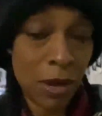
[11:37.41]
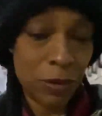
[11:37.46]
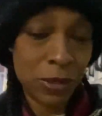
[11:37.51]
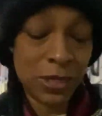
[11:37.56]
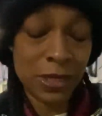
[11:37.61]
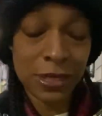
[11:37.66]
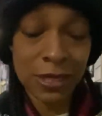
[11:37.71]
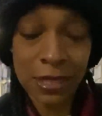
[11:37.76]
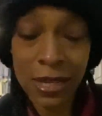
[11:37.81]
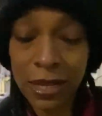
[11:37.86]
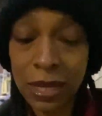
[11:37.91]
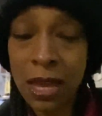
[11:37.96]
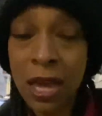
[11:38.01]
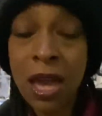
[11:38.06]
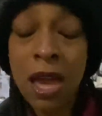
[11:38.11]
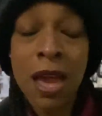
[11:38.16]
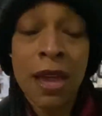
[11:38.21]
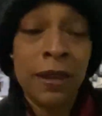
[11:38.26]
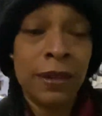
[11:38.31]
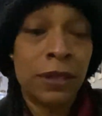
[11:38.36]
was just like,
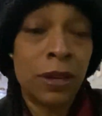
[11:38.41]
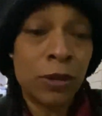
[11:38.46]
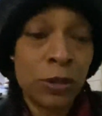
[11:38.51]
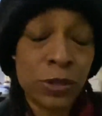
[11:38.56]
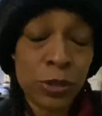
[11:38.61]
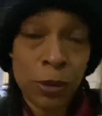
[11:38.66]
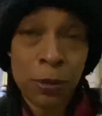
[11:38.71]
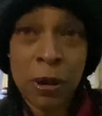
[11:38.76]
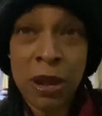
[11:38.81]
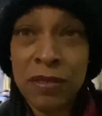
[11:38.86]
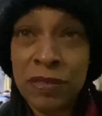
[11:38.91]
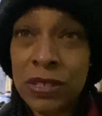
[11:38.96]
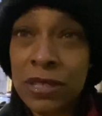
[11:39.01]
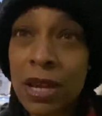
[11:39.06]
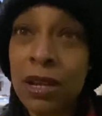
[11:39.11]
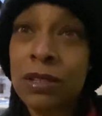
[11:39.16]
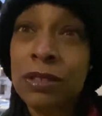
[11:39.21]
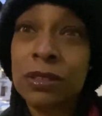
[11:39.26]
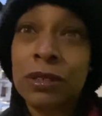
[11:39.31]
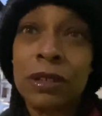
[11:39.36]
go to a private
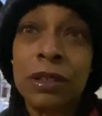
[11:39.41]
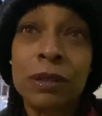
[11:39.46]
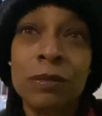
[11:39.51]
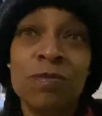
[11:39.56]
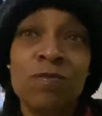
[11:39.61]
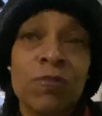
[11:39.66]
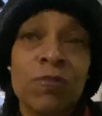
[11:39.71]
doctor.